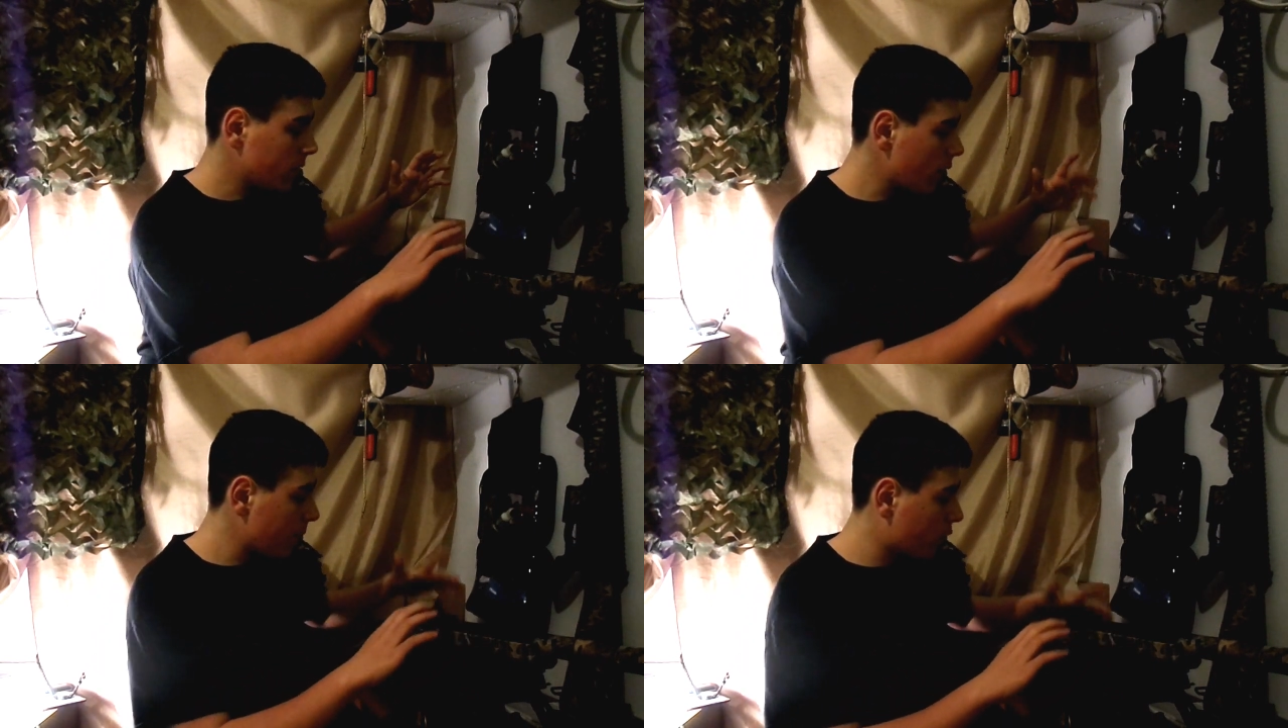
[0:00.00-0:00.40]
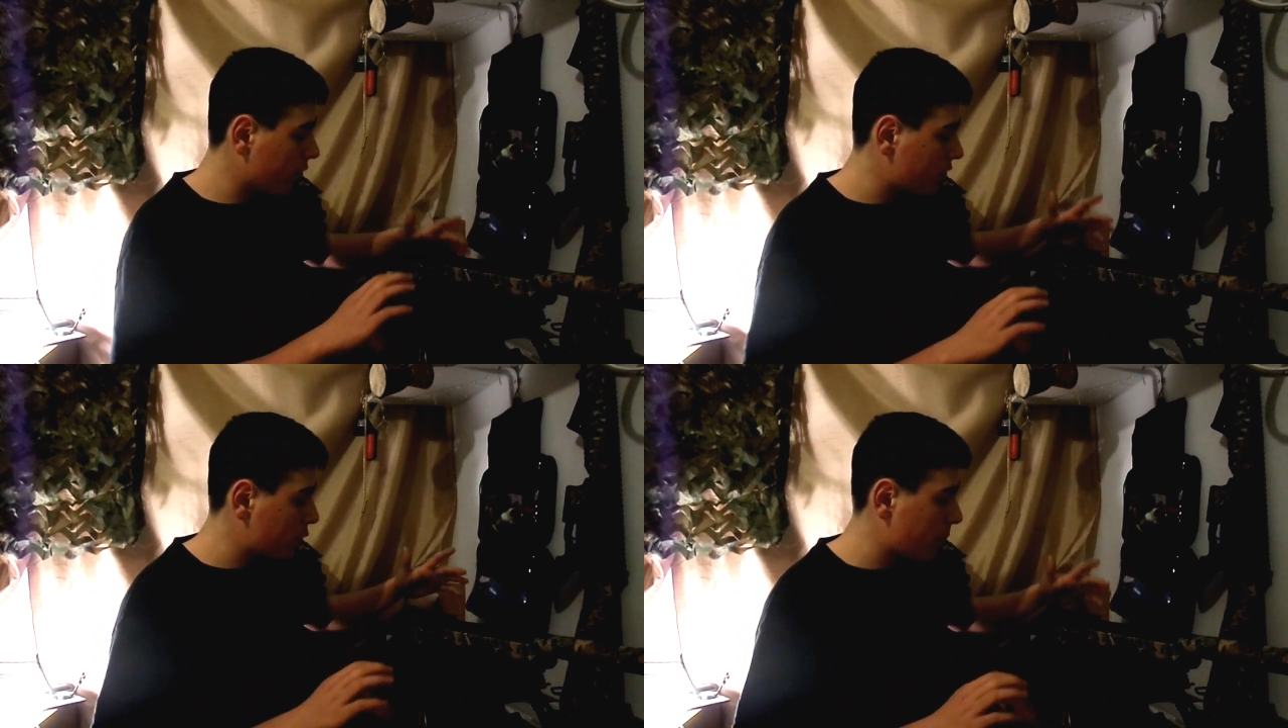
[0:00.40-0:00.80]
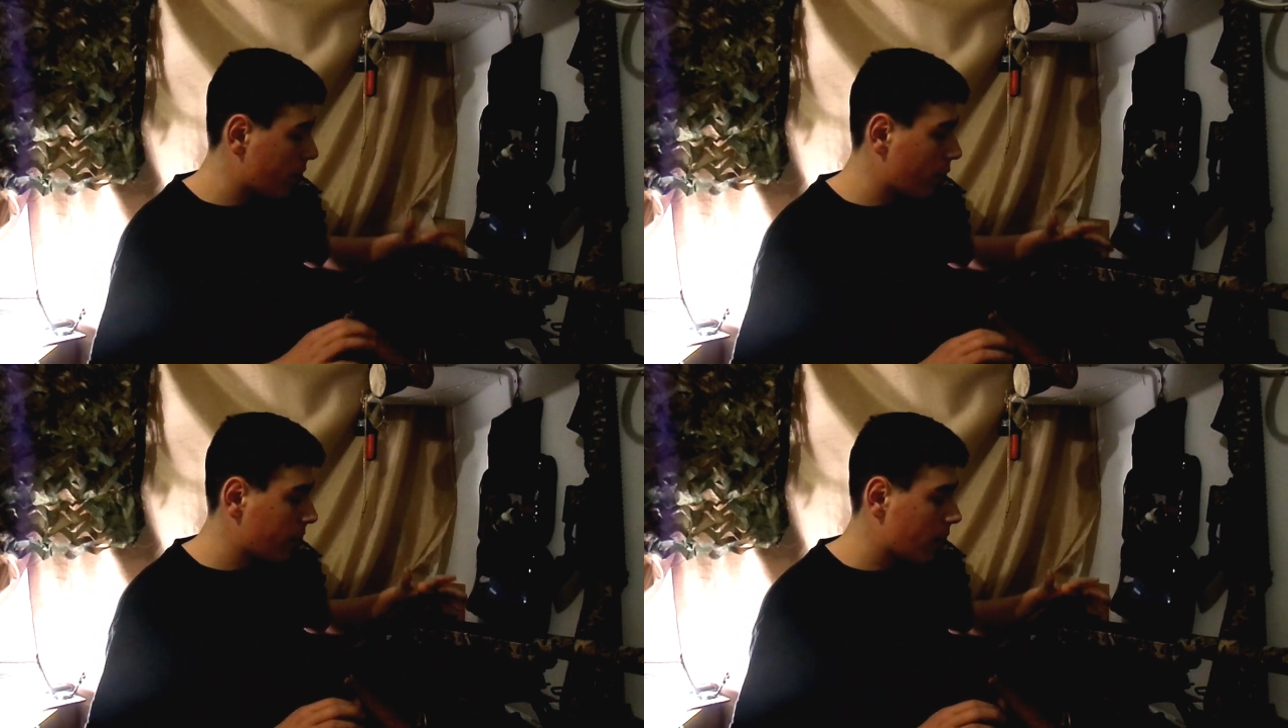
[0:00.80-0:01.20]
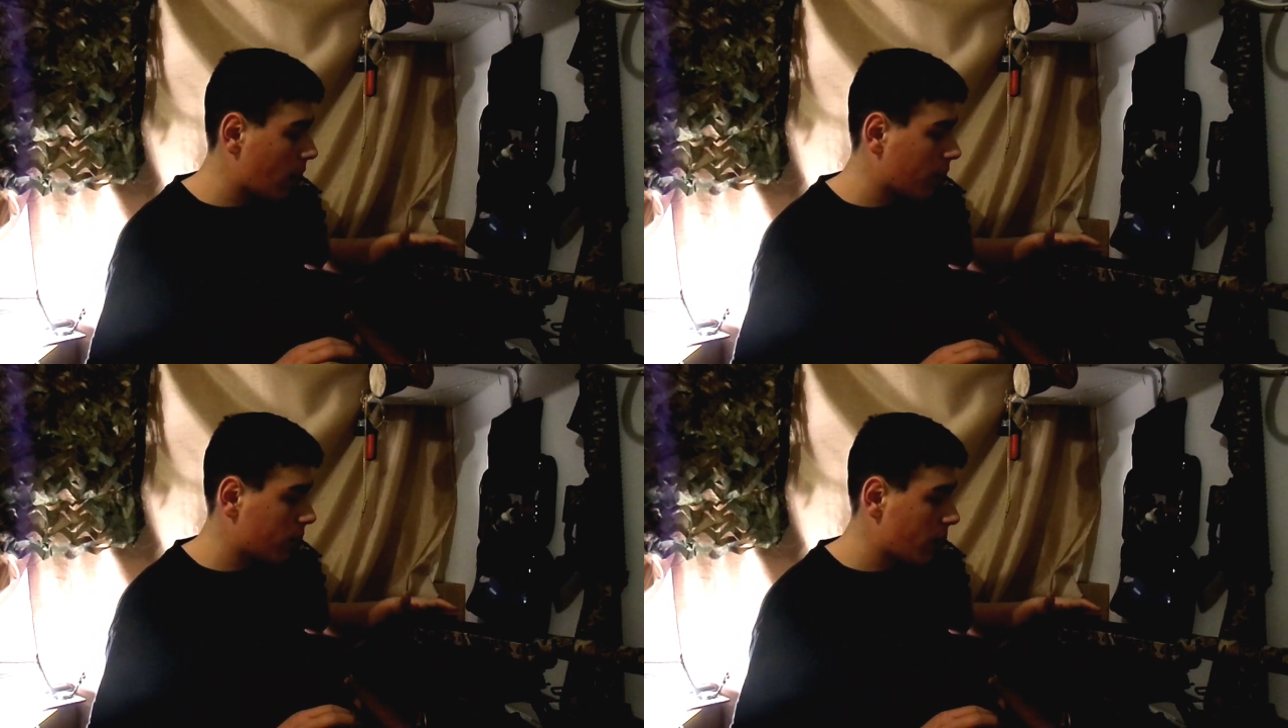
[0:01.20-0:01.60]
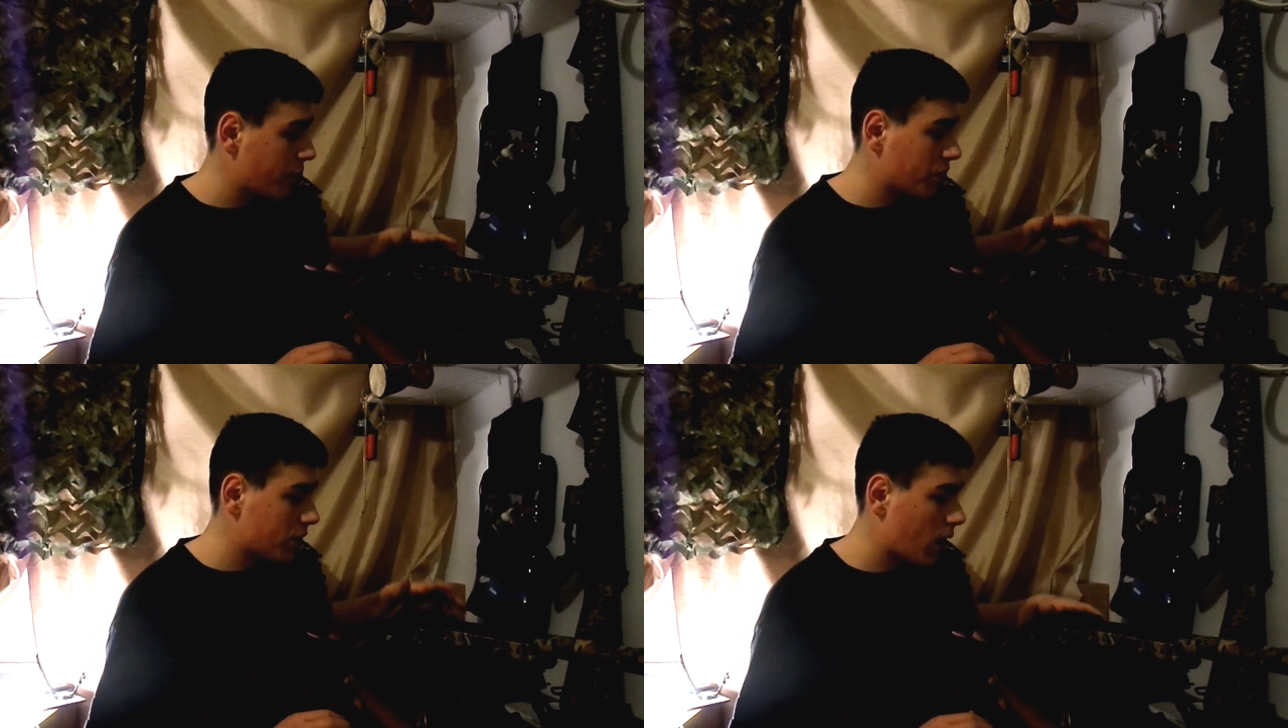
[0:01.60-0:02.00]
because this was my only gun at
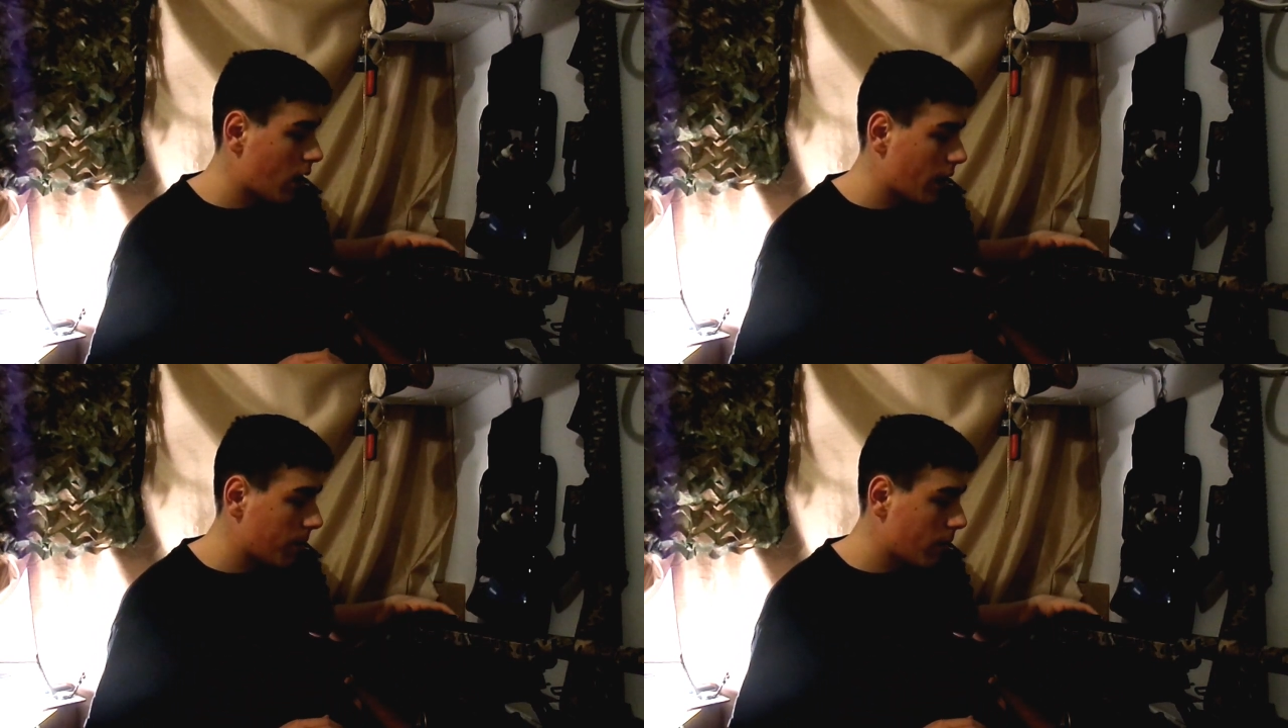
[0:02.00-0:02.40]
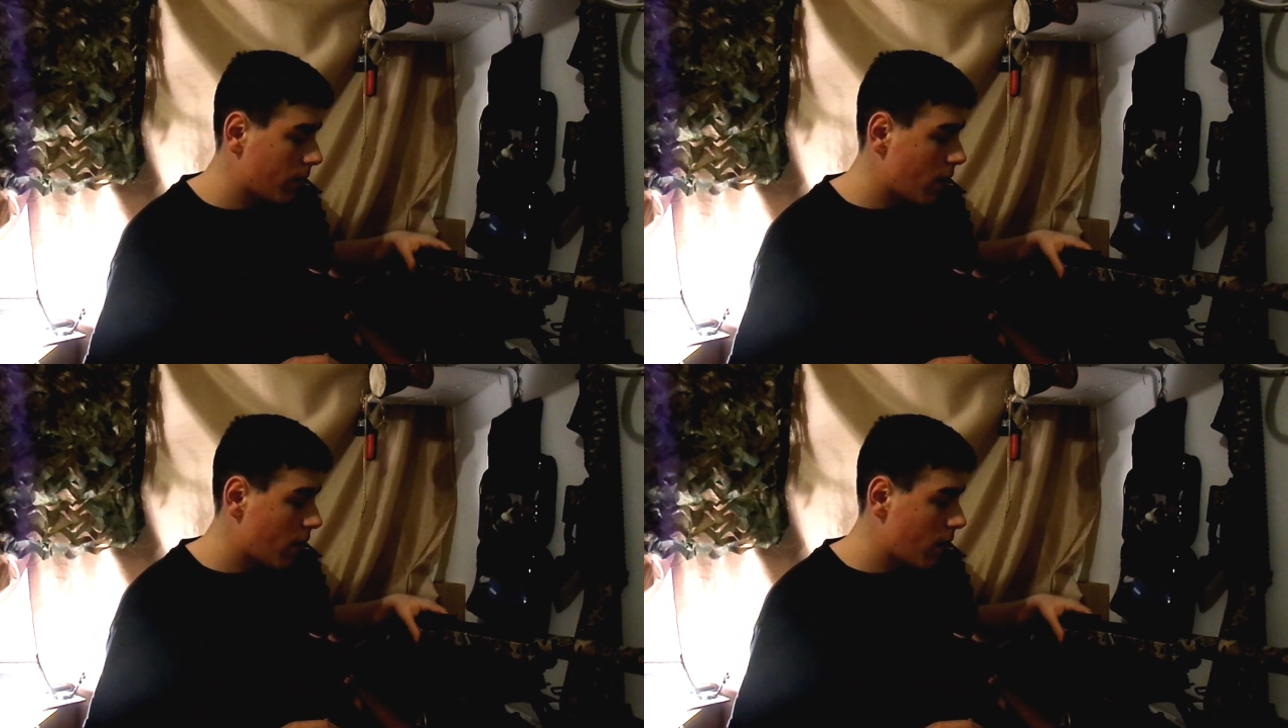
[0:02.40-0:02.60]
the time,